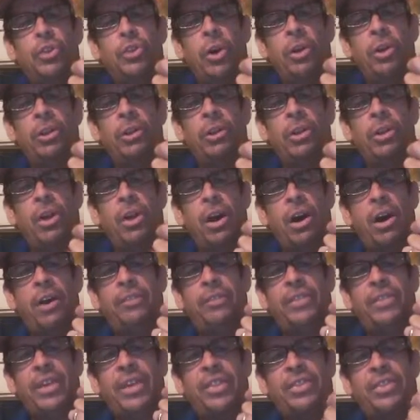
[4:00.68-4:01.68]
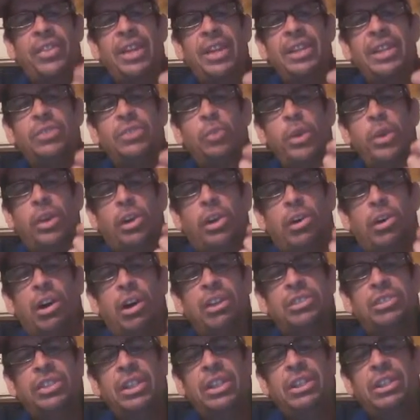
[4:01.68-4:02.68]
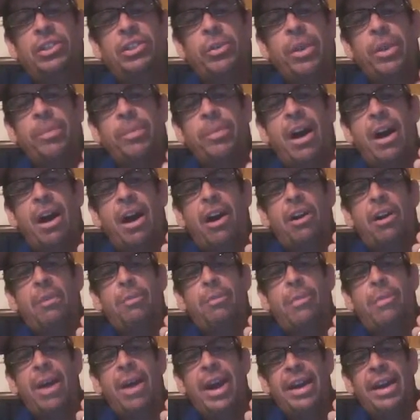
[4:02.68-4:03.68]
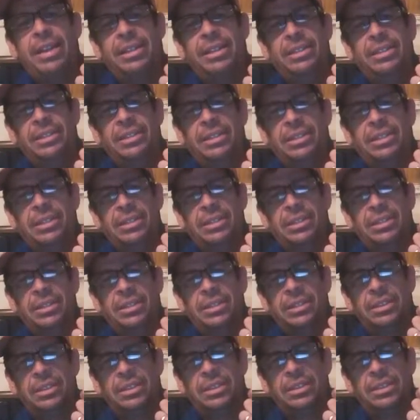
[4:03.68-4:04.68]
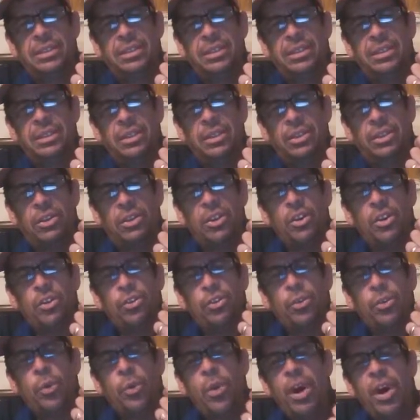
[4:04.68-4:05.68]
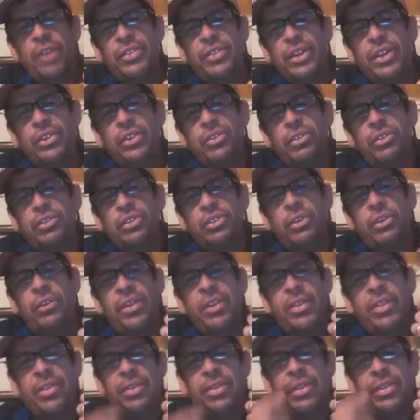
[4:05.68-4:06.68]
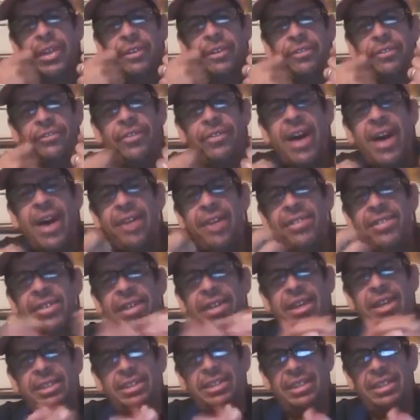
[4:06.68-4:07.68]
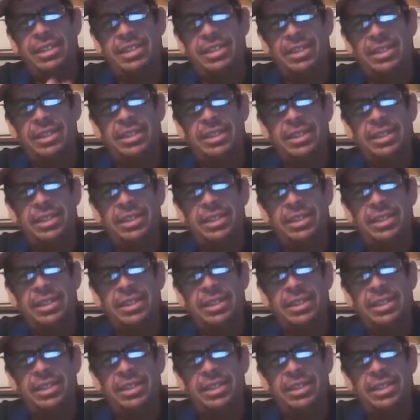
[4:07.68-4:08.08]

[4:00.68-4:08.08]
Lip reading: total of the things we concentrate our minds throughout the use of the five senses: